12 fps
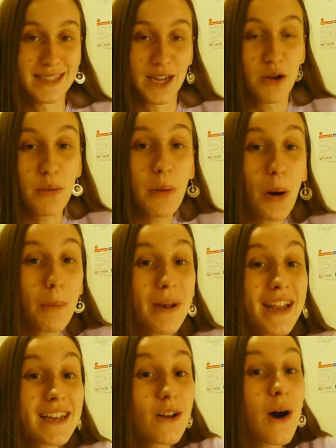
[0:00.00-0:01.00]
so
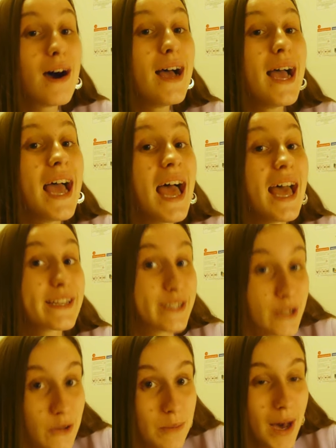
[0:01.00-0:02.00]
probably not
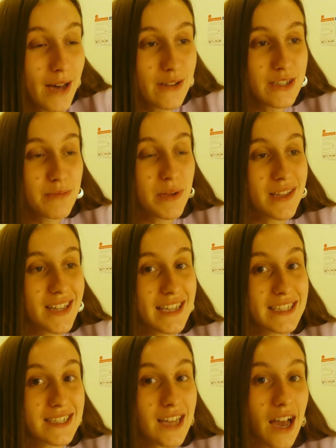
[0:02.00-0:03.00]
too much, because
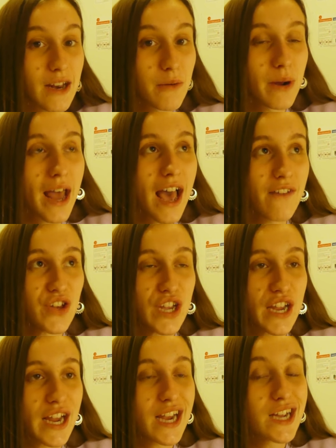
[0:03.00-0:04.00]
I did kind of want to have
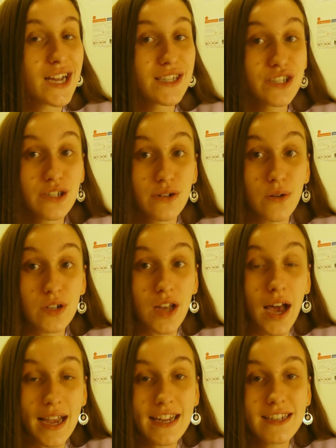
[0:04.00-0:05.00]
a chilled
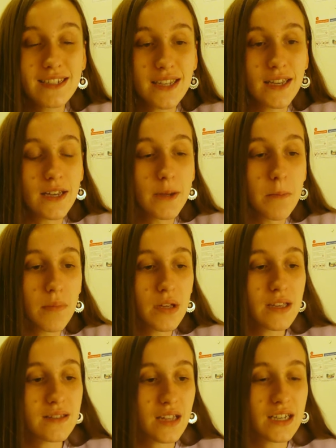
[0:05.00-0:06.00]
night,
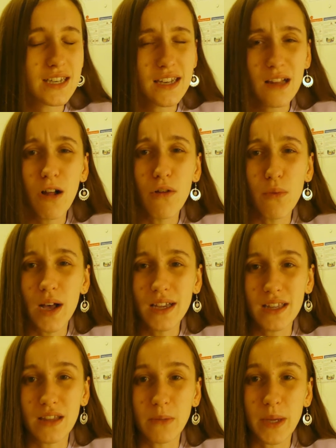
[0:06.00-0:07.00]
because I did a lot of
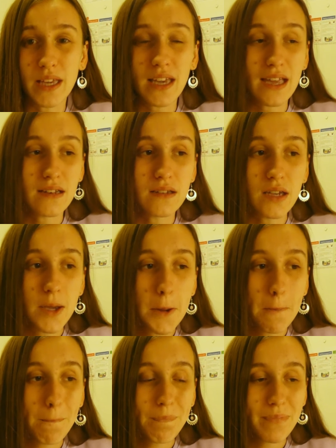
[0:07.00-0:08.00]
work at the weekend.
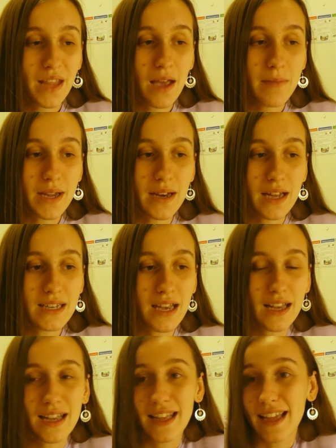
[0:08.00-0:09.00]
I did
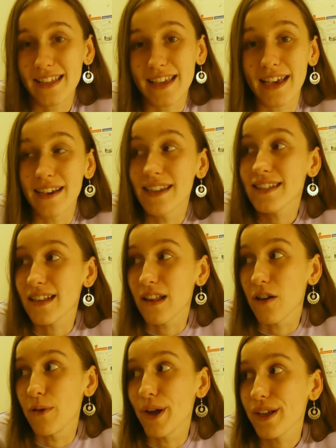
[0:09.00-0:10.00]
a
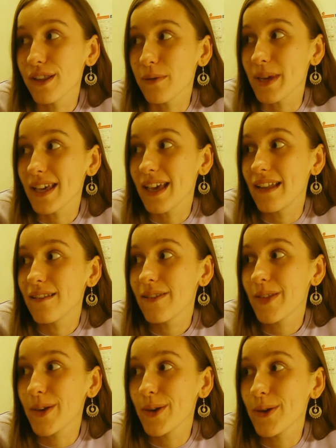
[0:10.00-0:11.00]
lot of work at the weekend,
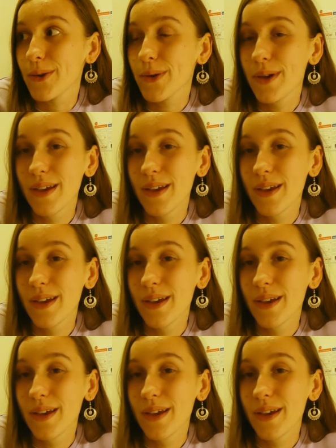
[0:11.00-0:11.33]
so